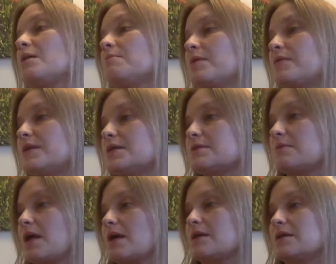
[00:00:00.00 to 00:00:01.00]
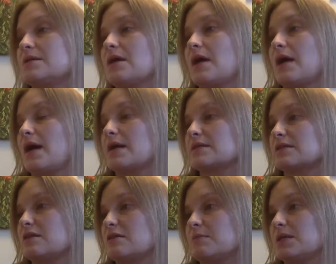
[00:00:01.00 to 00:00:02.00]
But this man is not
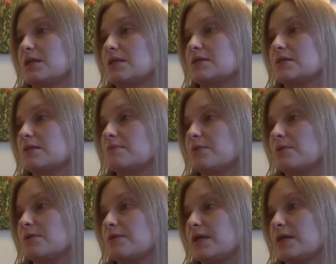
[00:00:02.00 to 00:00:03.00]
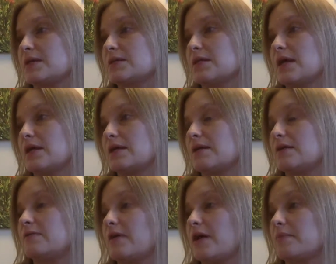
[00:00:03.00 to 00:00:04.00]
asking me simple things like
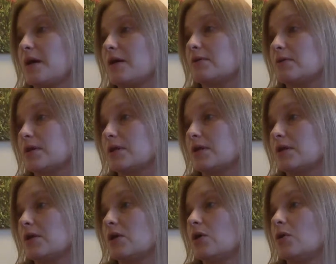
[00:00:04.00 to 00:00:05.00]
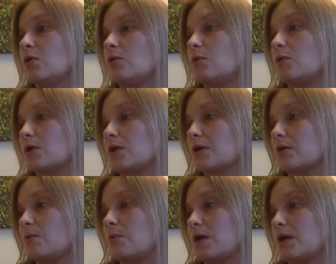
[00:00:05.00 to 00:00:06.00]
if I am hungry or
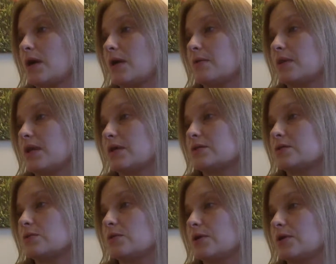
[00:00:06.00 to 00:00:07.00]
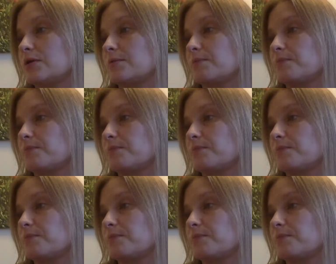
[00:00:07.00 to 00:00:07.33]
what I would like to order.